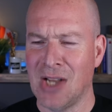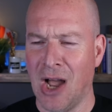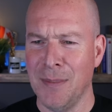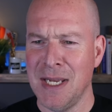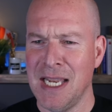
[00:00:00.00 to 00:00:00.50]

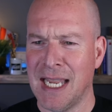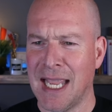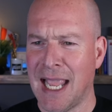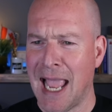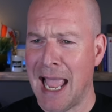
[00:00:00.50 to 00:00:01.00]
Tommy
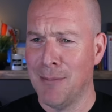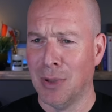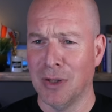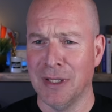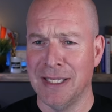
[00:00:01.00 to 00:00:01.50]

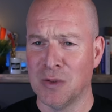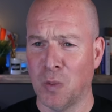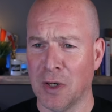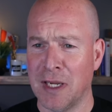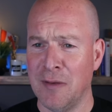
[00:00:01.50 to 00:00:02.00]
Campbell is
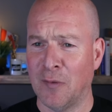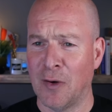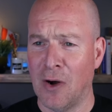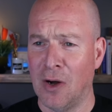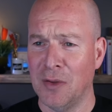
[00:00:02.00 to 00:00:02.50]
working
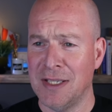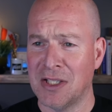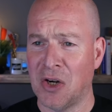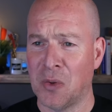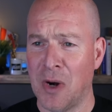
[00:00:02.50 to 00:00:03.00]
for all these
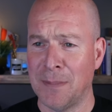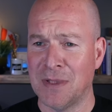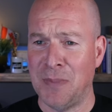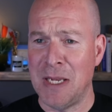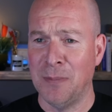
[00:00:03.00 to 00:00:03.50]

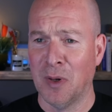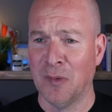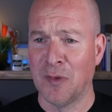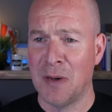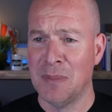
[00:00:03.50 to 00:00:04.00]
corrupt people
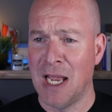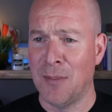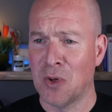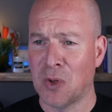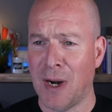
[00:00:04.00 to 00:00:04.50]
from
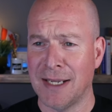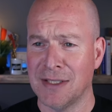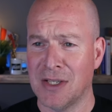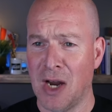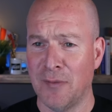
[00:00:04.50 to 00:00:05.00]

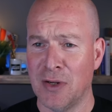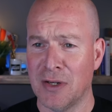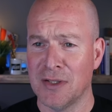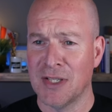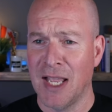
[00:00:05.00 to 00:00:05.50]
Democrats,
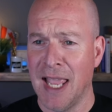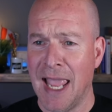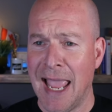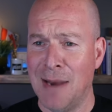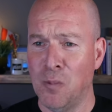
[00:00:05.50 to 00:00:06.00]
governors,
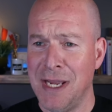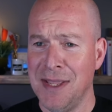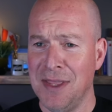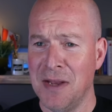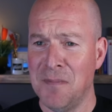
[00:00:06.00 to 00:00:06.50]
and we,
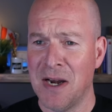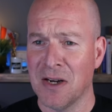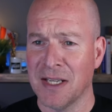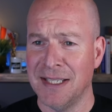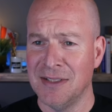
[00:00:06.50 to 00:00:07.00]
the
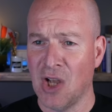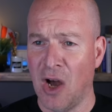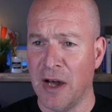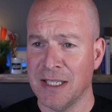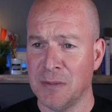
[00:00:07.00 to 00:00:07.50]
Americans,
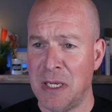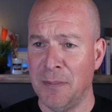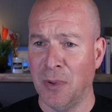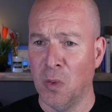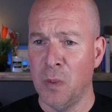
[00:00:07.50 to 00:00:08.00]
honest
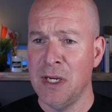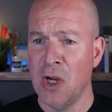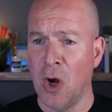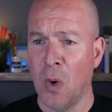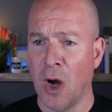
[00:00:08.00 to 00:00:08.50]
people, we
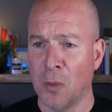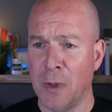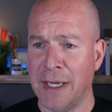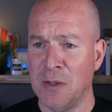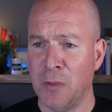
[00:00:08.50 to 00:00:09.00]
know
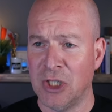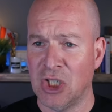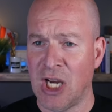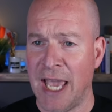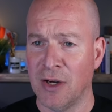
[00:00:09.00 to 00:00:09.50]
already which
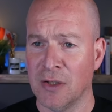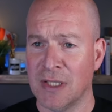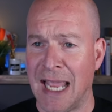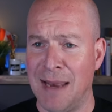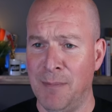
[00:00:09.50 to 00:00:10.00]

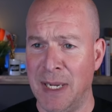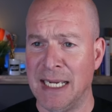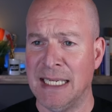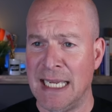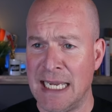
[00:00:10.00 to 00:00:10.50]
channels and
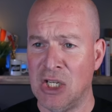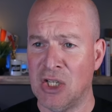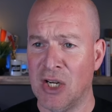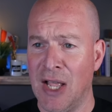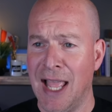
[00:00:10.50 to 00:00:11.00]
big
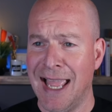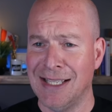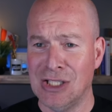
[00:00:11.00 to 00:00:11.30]
teach and